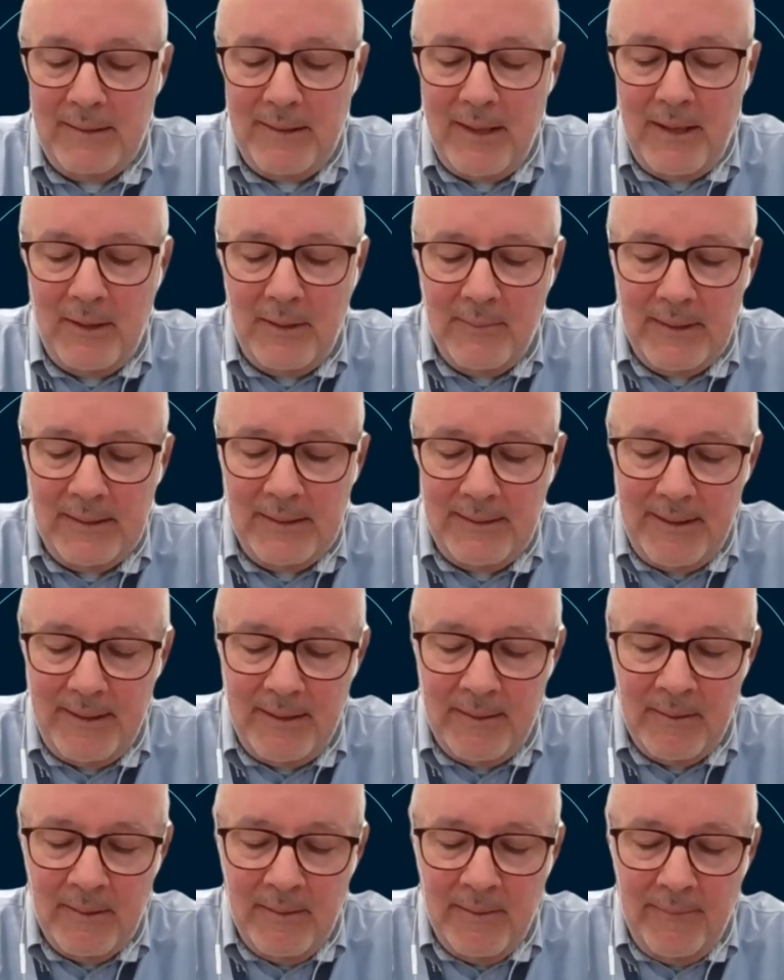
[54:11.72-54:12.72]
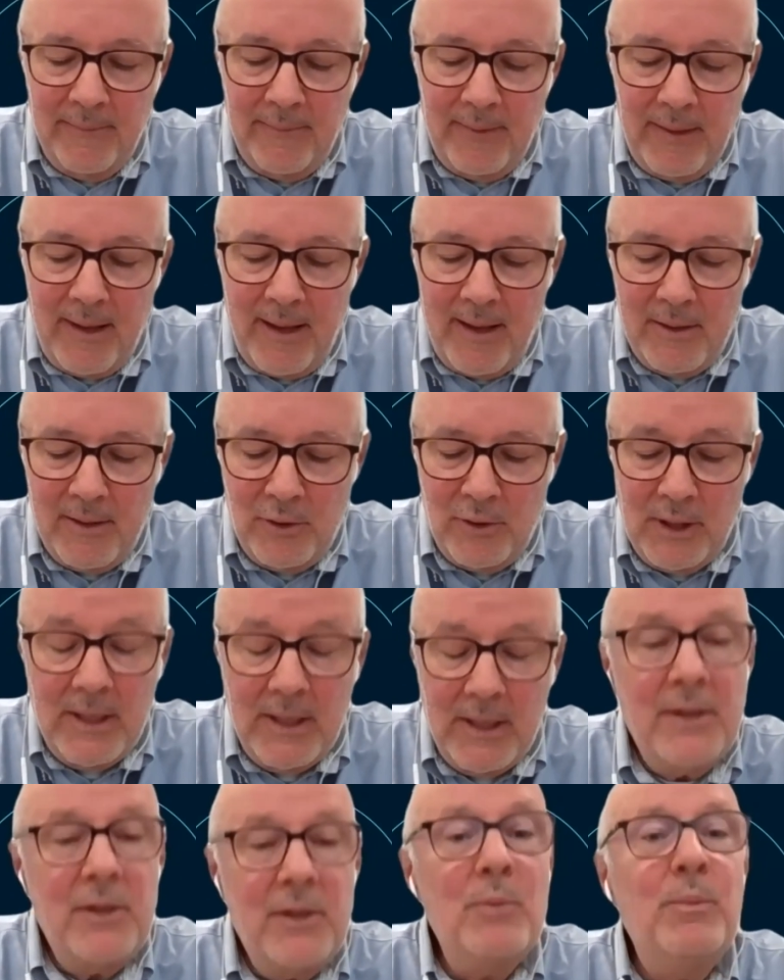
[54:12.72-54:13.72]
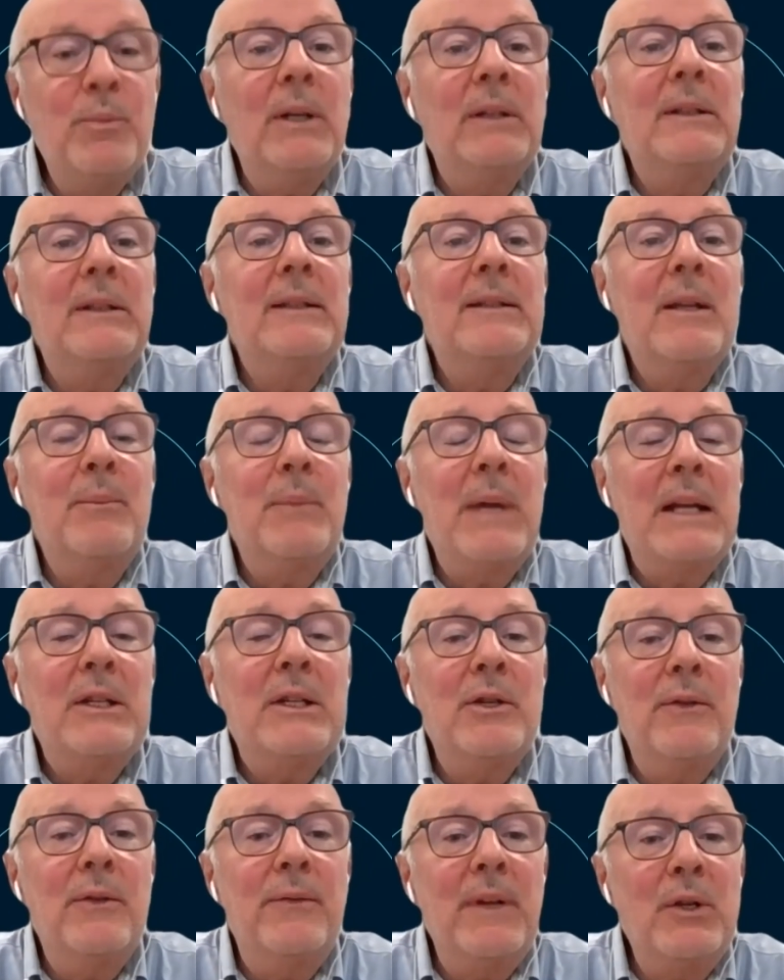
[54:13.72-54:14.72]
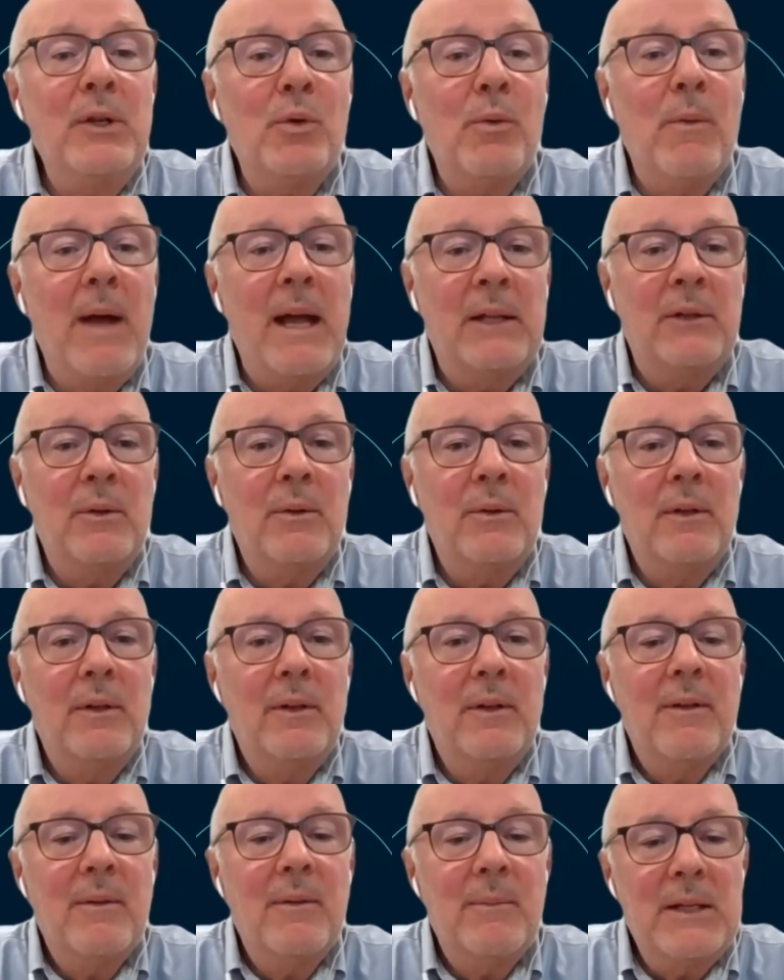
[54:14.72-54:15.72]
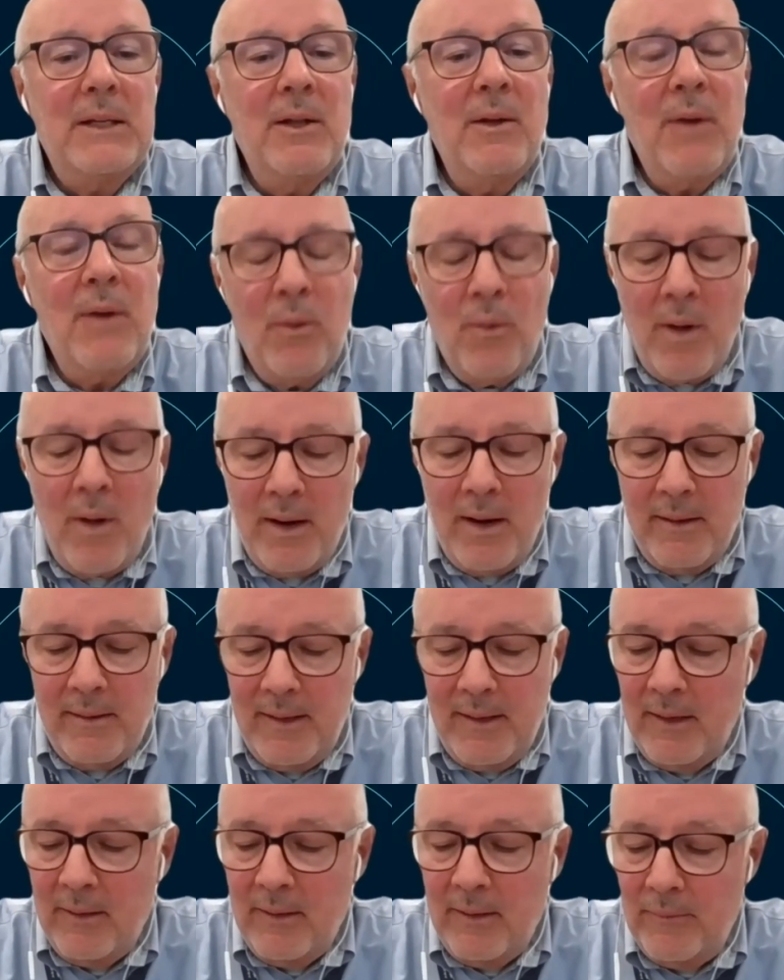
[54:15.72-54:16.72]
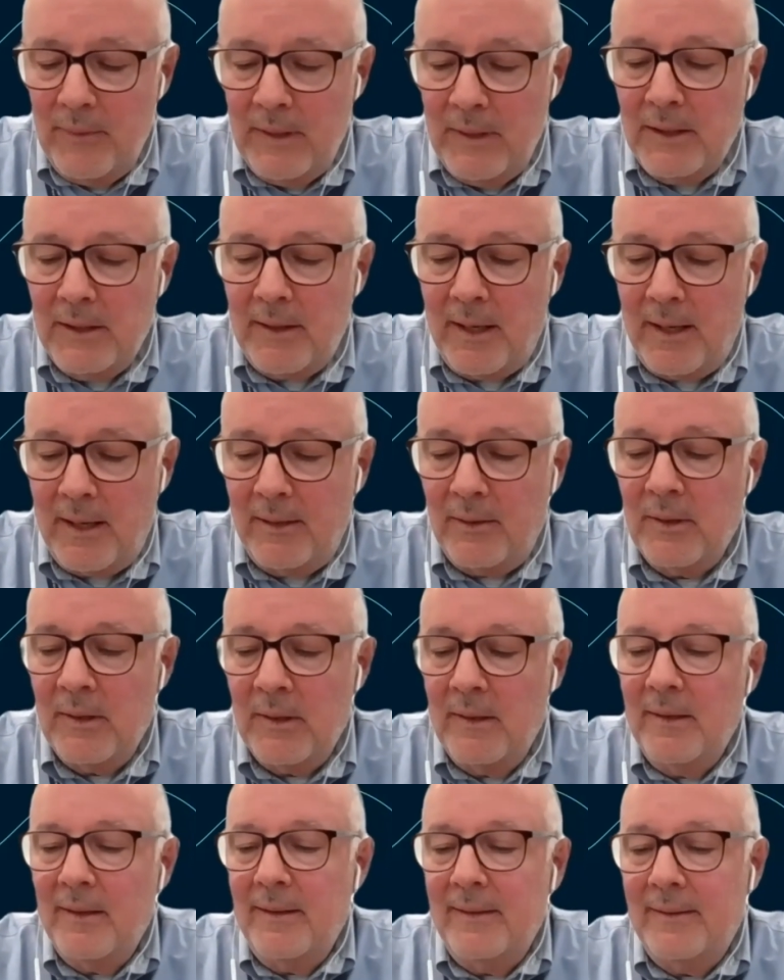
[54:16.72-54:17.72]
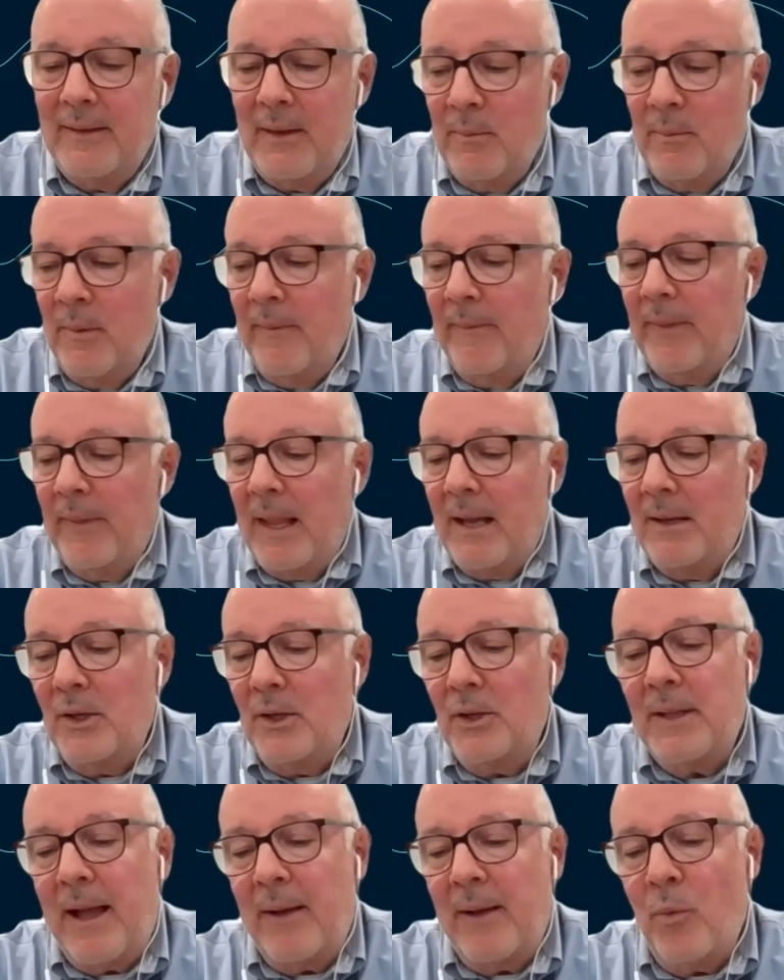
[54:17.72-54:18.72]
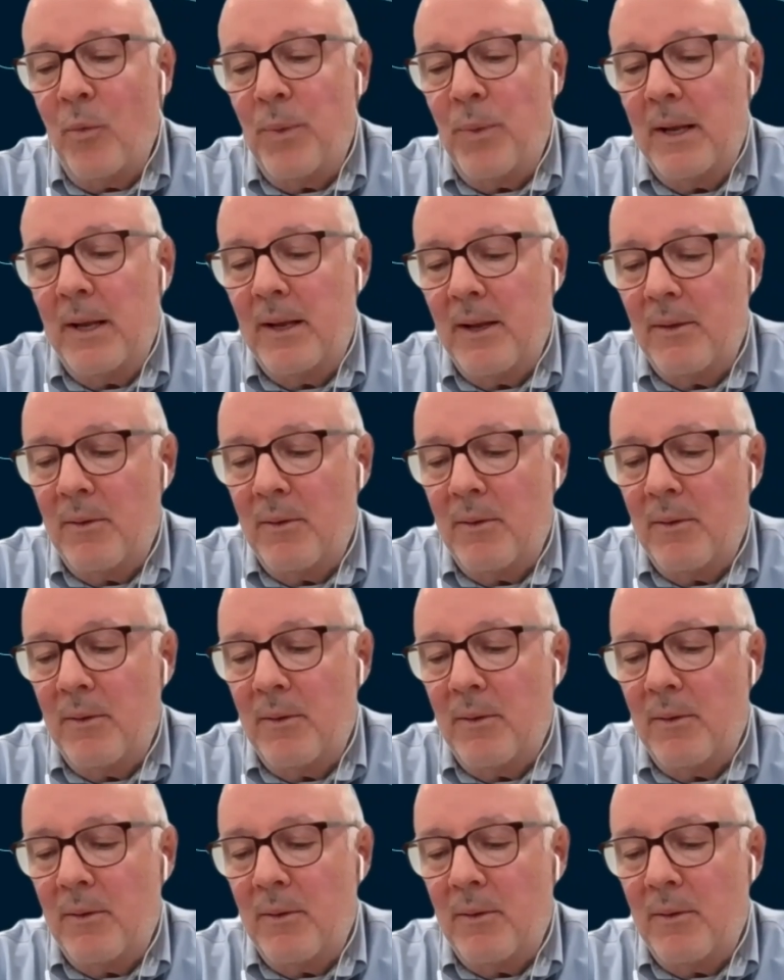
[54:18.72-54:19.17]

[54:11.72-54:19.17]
And confirming that scenario, the buybacks would be very important as of 2024, but not now in 2023.